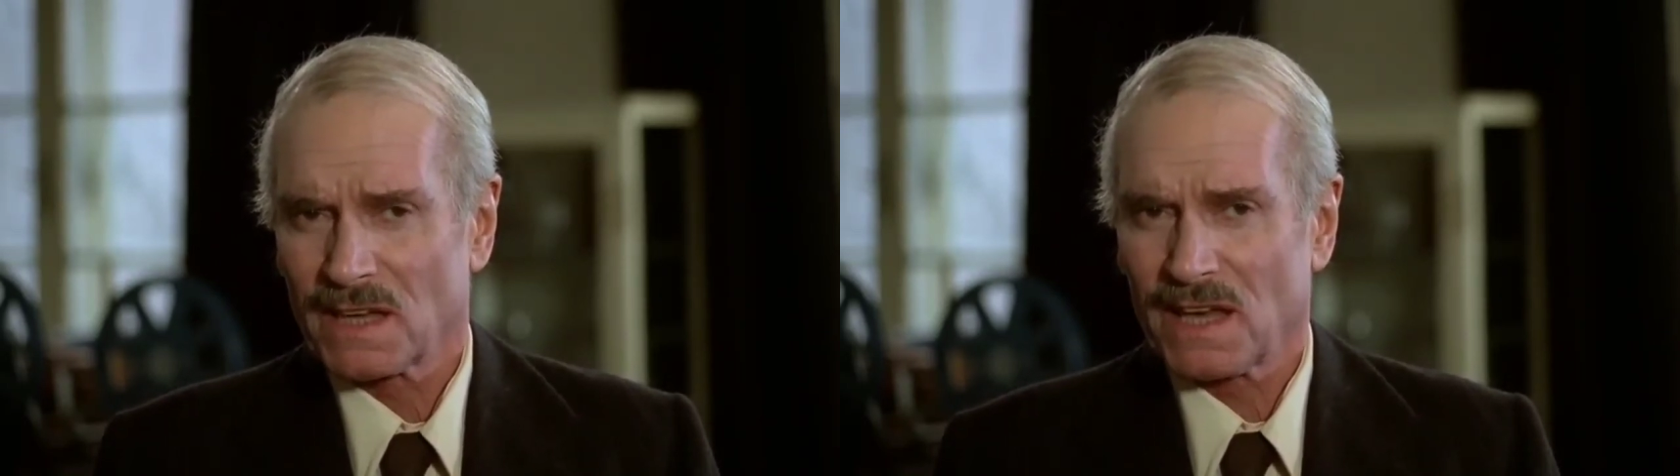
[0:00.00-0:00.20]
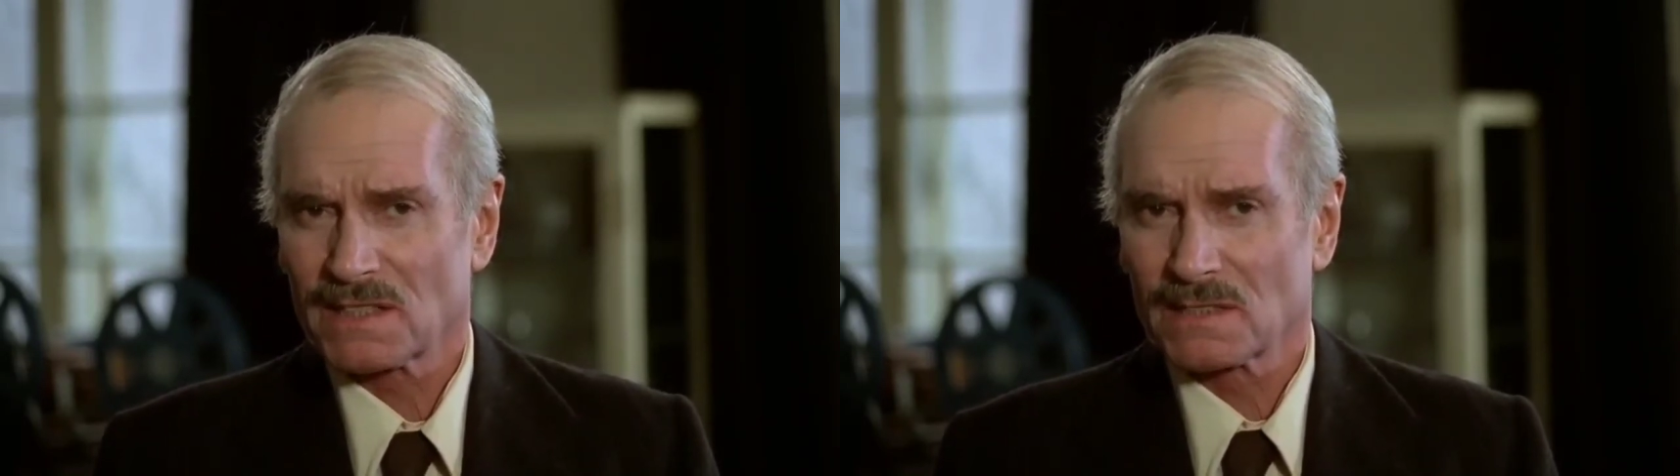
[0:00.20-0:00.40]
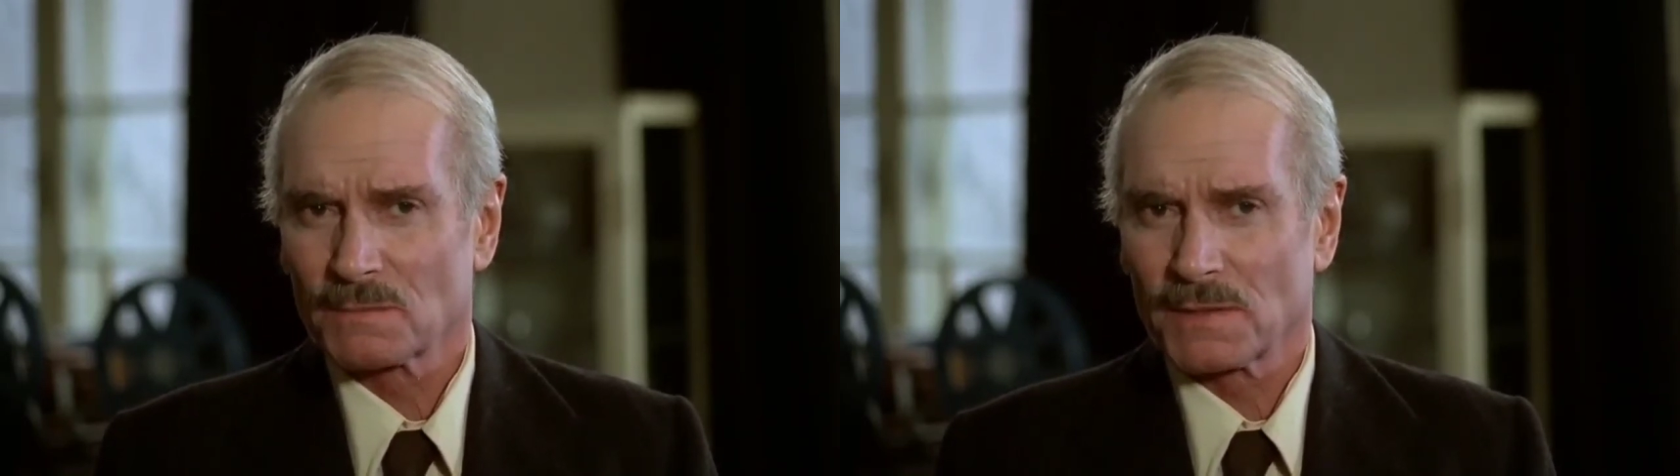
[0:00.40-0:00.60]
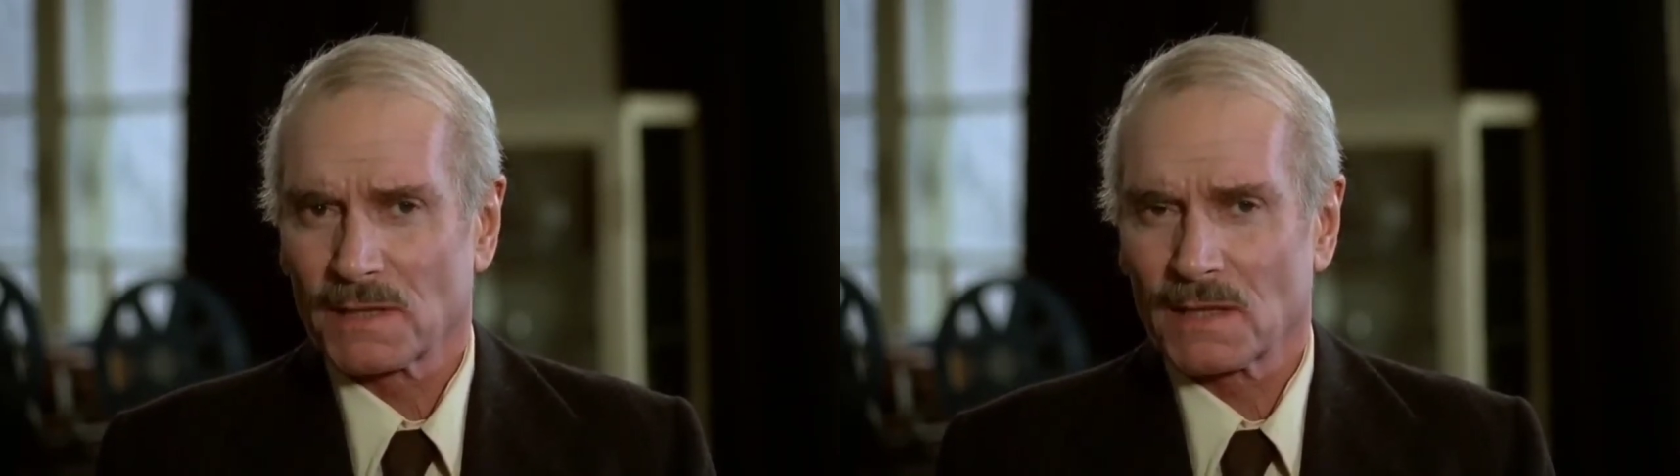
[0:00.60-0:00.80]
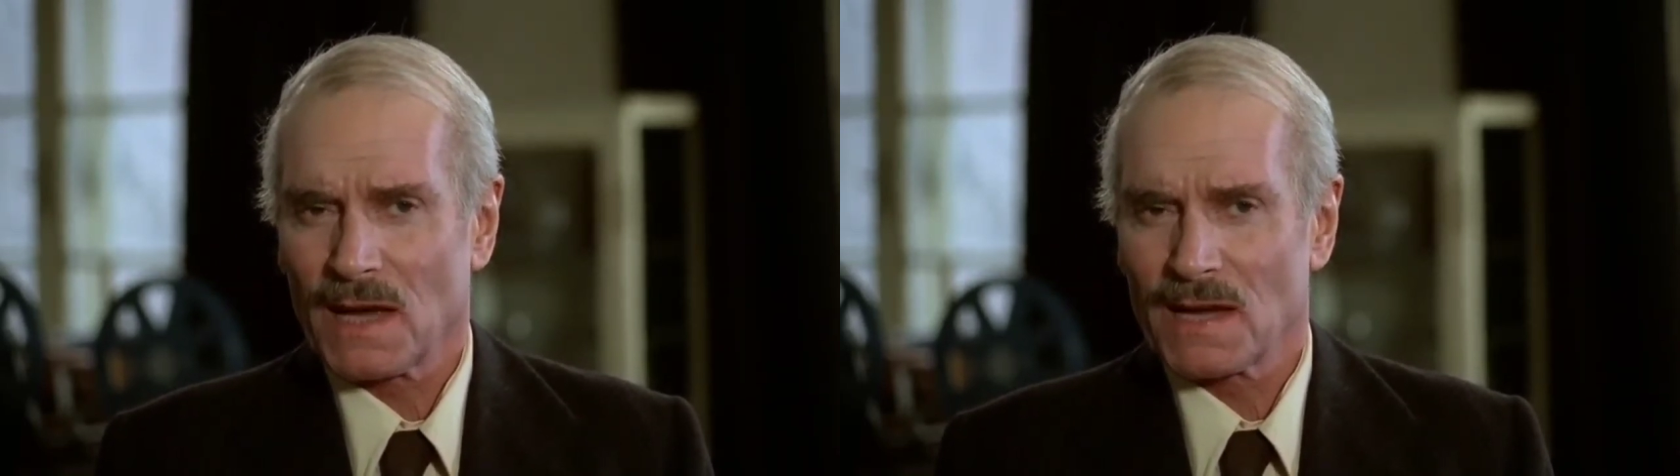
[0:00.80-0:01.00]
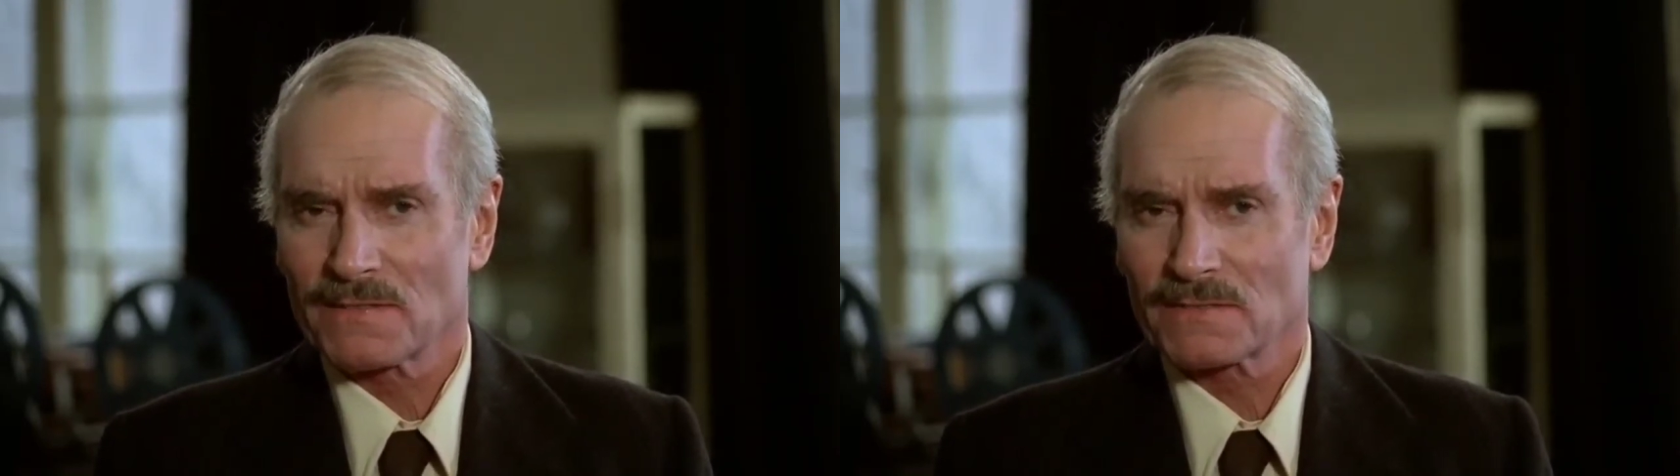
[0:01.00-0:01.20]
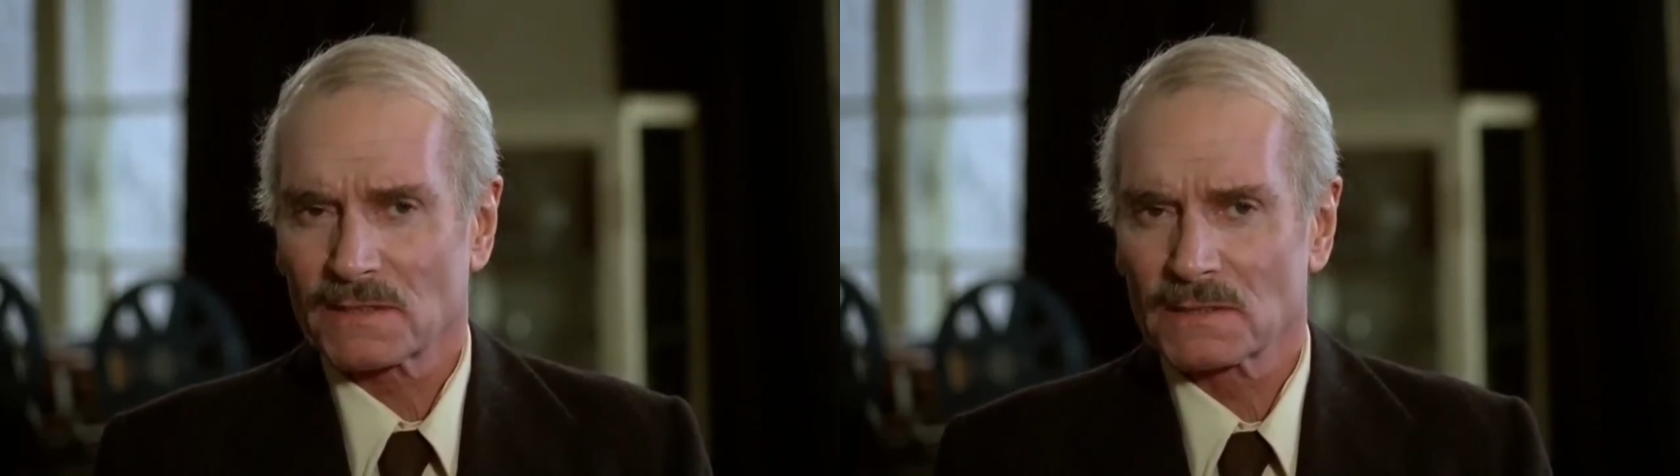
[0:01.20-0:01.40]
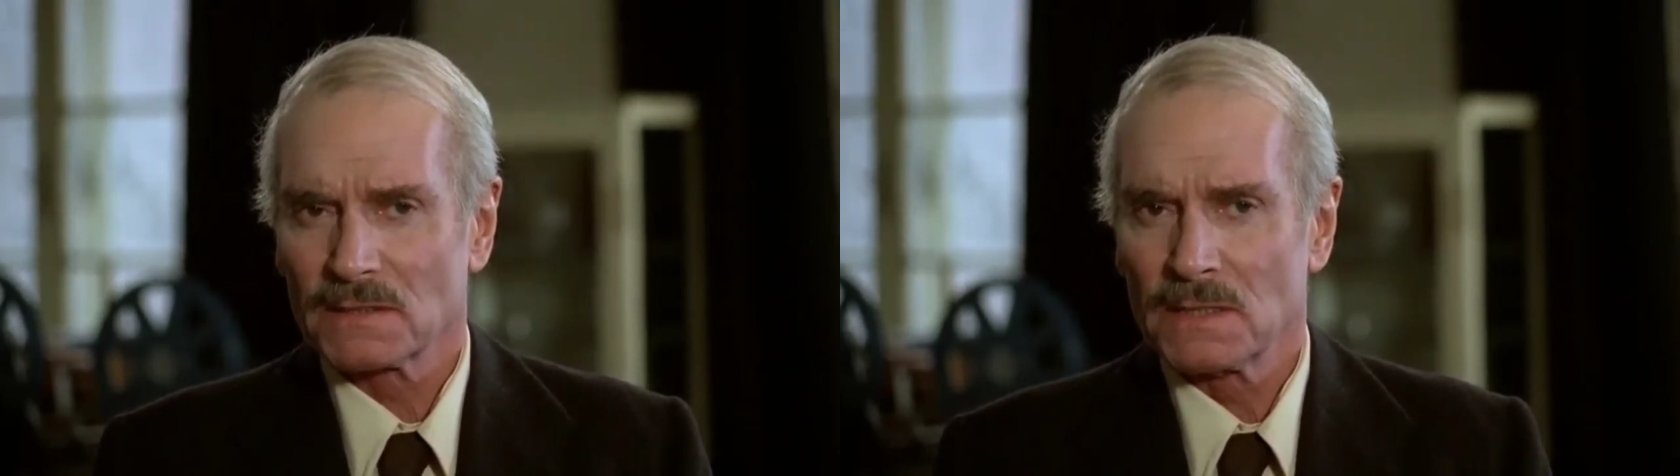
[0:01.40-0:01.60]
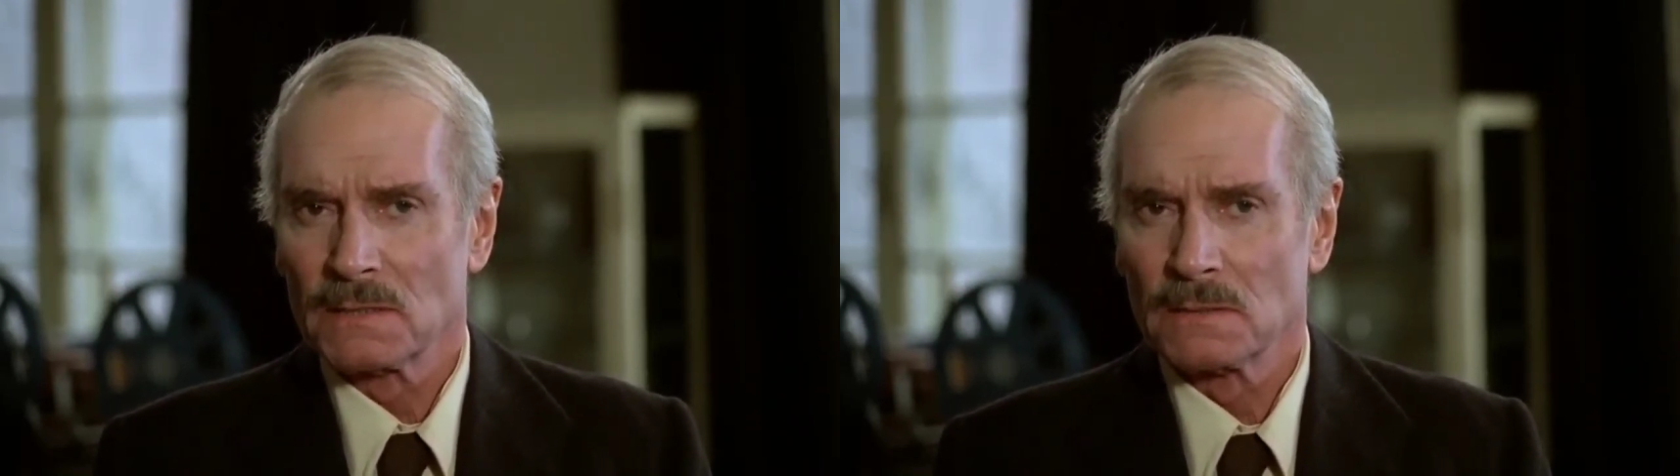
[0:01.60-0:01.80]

has to be alive, doesn't he?